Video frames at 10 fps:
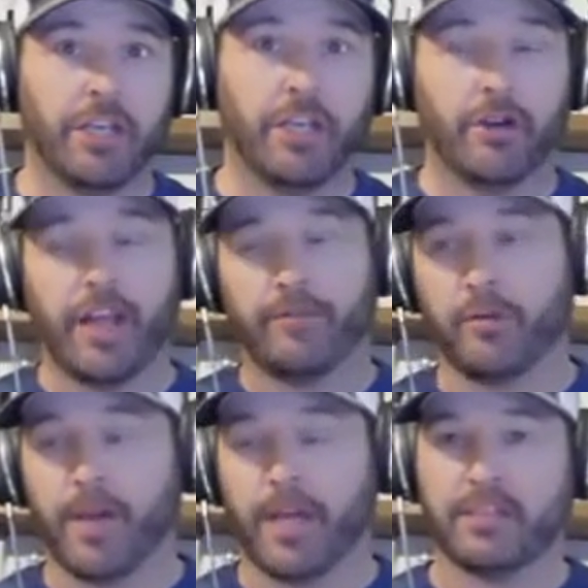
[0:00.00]
you know,
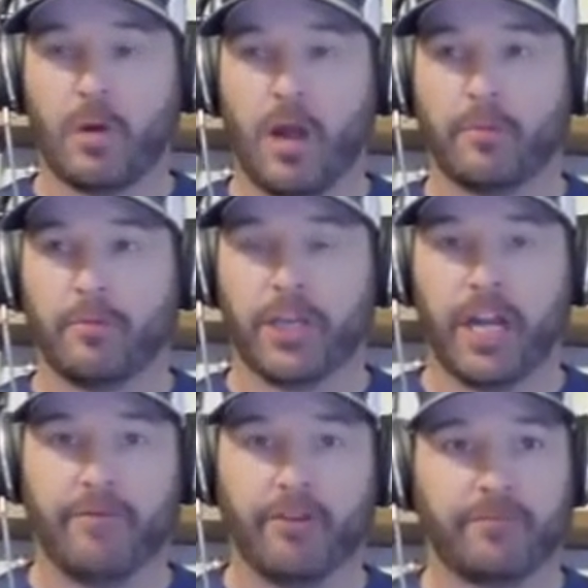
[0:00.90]
everybody's probably going to
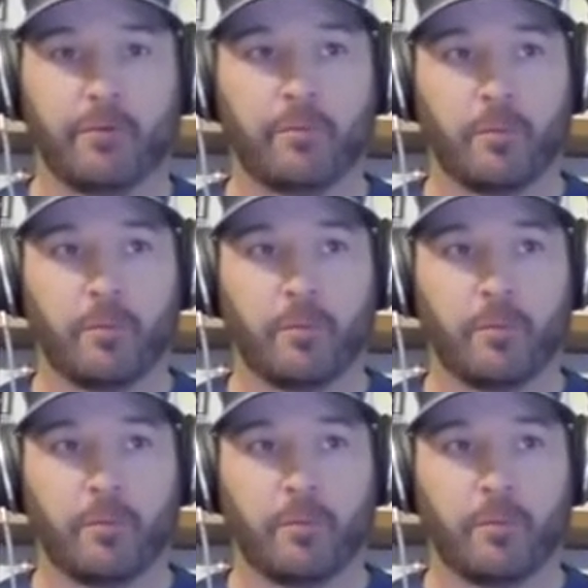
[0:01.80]
have a different